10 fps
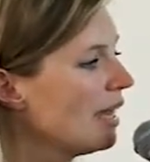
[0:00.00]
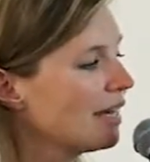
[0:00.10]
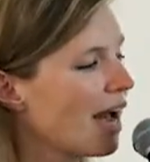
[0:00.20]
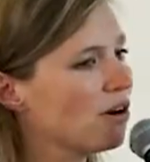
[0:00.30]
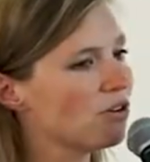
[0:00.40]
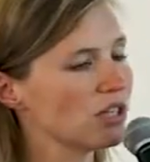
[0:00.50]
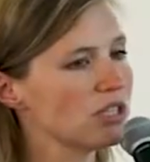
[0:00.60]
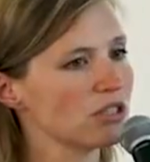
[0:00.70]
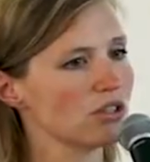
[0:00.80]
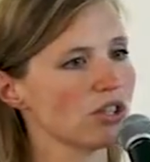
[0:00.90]
in our
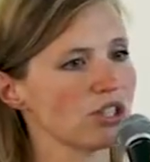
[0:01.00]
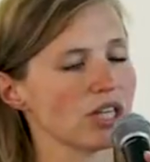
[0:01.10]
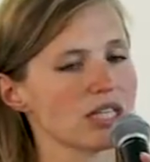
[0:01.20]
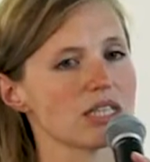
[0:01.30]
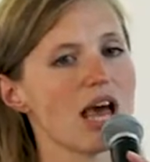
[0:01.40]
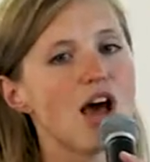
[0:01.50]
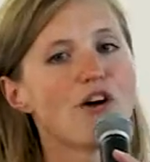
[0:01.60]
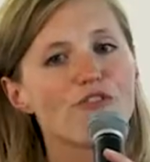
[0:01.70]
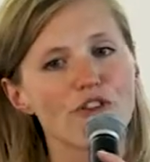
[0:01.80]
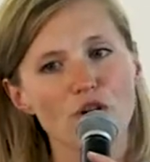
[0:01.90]
research is
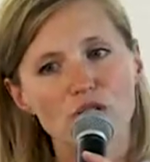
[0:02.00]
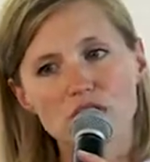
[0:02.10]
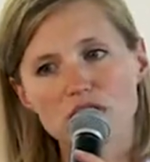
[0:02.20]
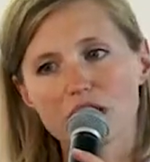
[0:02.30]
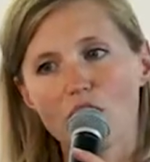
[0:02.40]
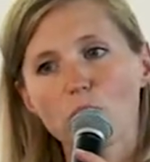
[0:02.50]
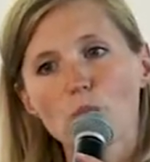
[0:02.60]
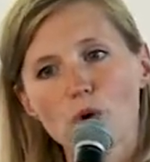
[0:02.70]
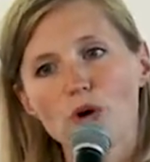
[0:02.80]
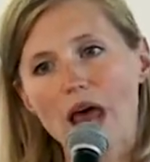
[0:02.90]
focusing
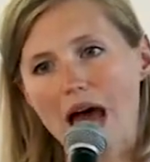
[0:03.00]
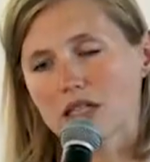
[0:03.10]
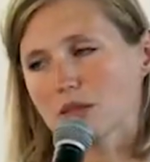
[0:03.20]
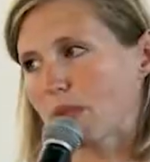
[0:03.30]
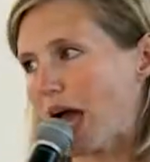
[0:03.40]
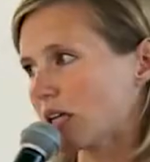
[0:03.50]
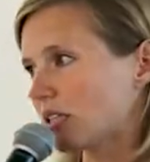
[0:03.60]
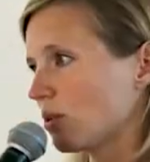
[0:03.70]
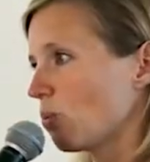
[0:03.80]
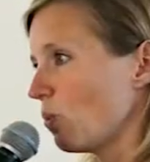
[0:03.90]
on one
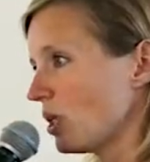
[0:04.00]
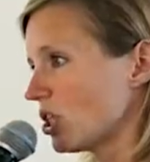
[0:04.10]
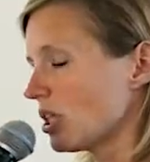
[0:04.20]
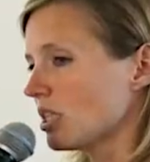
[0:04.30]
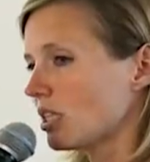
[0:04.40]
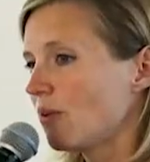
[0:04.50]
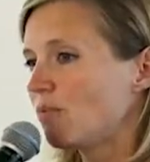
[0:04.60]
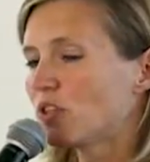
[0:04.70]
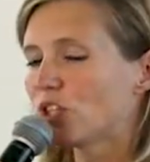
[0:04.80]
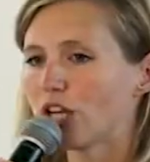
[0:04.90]
aspect, which is
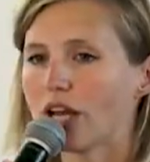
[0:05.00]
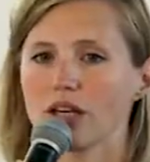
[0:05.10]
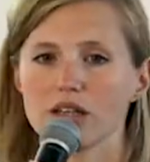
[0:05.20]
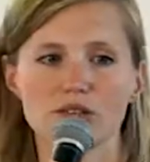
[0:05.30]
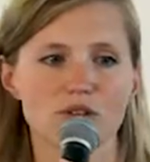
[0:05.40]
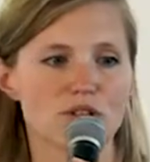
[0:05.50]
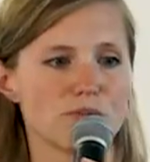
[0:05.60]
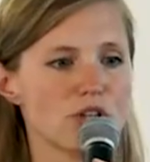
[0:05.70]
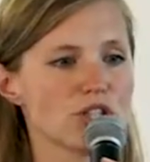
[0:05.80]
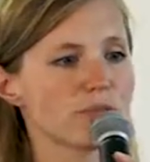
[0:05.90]
gender in
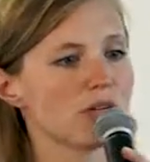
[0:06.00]
entrepreneurship.